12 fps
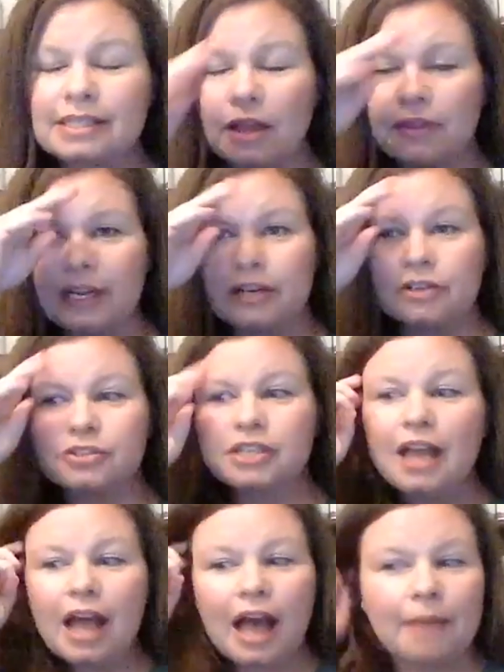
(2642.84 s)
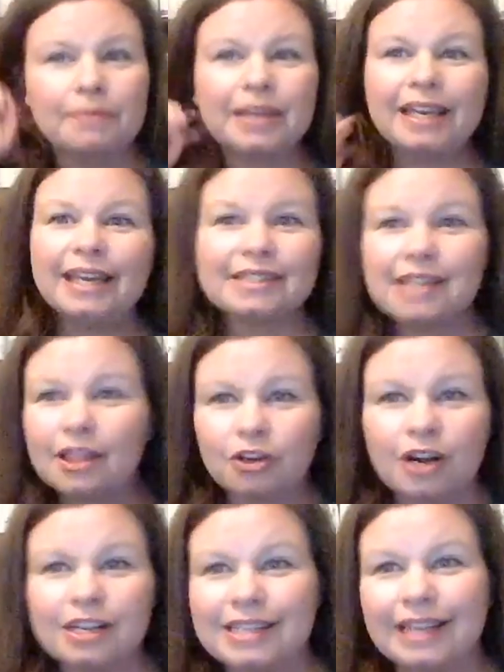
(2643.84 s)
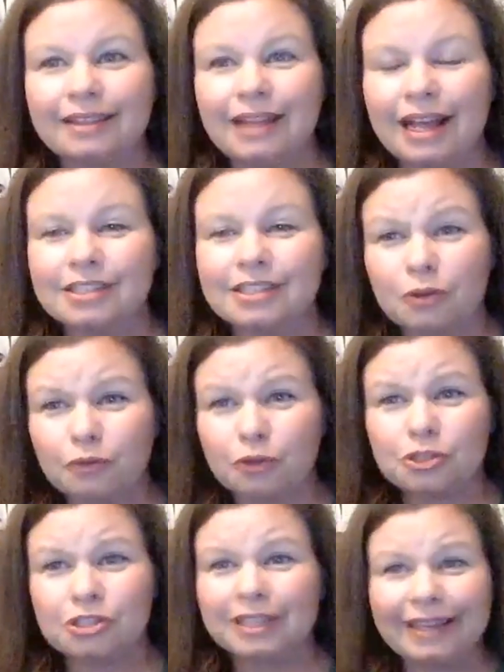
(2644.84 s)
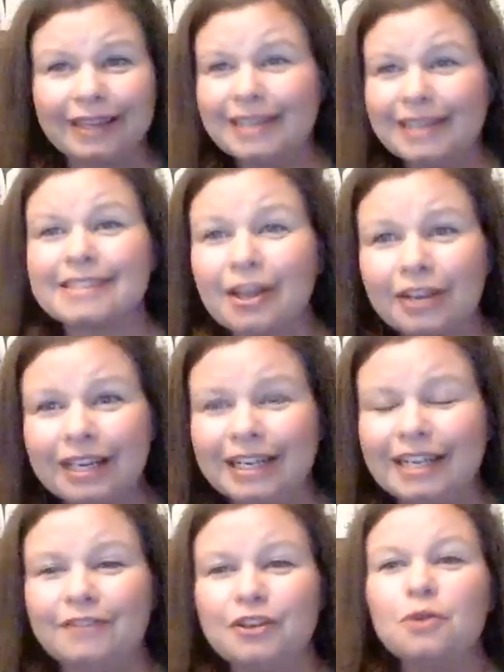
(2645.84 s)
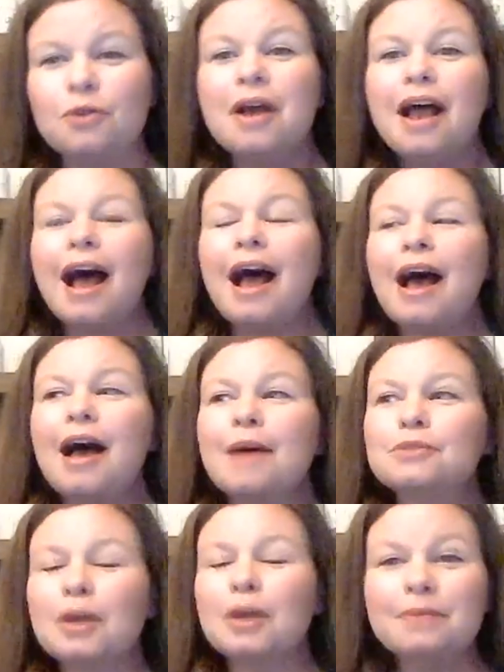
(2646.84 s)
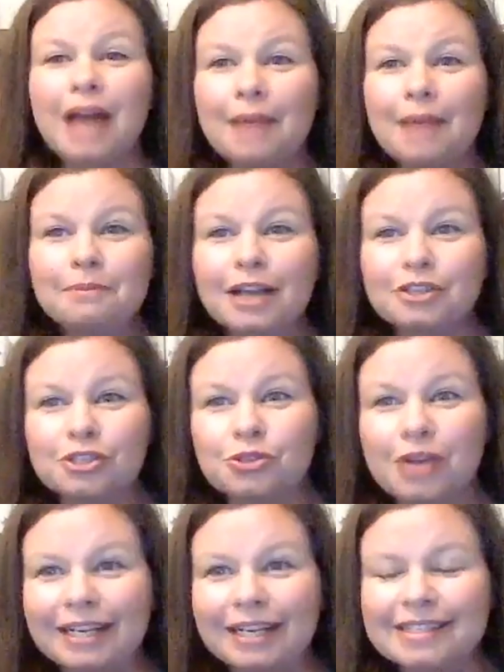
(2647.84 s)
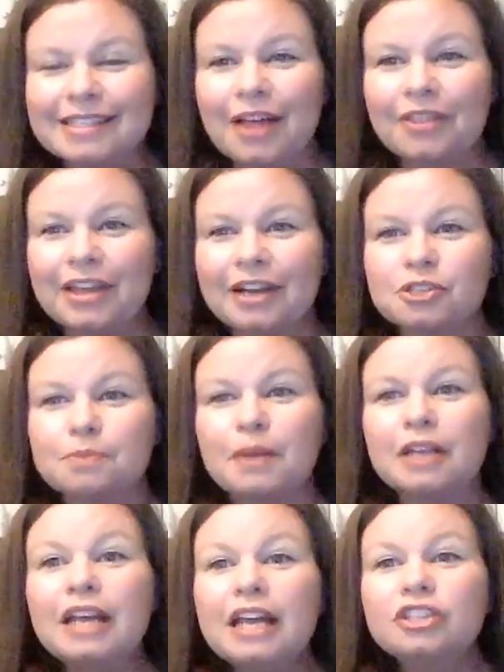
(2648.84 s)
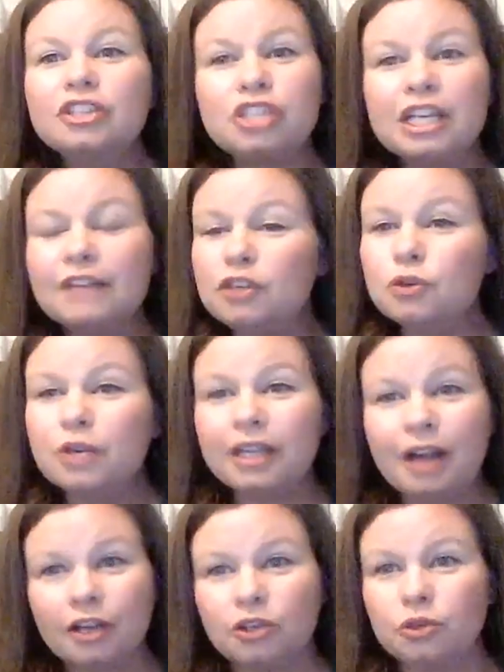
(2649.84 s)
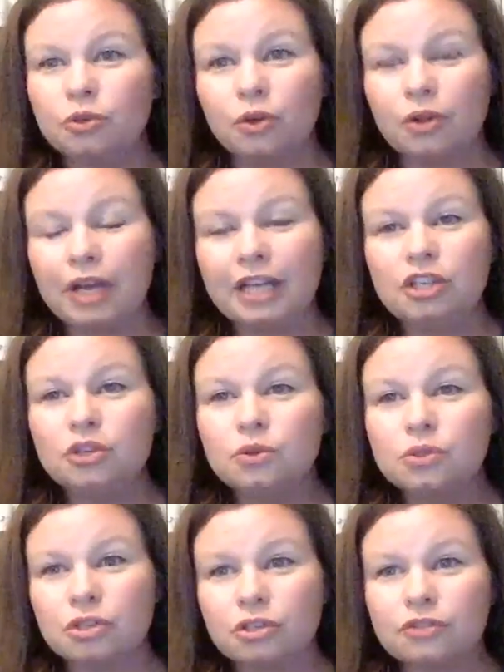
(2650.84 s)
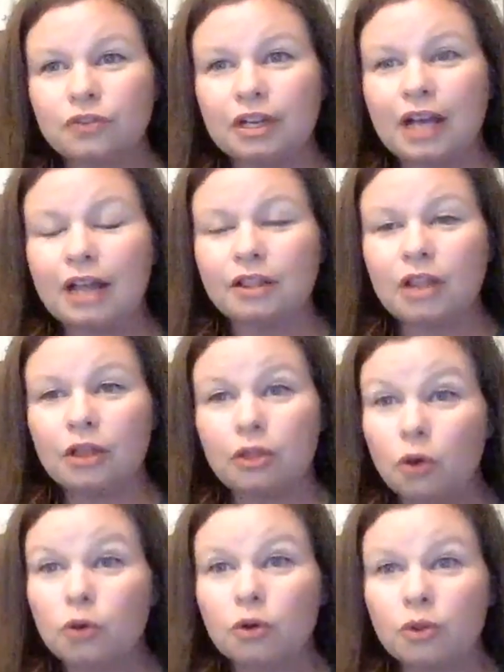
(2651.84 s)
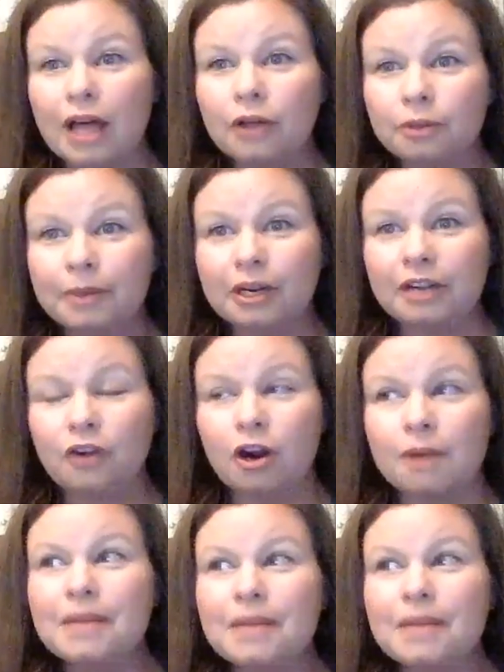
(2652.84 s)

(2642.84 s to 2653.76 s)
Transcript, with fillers: theirs. Um, they can't sell across state lines, so unfortunately, they can't sell to any of you. Um, so I'm, I'm not just trying to sell theirs, but if you get on Google and you search for a local elderberry farm,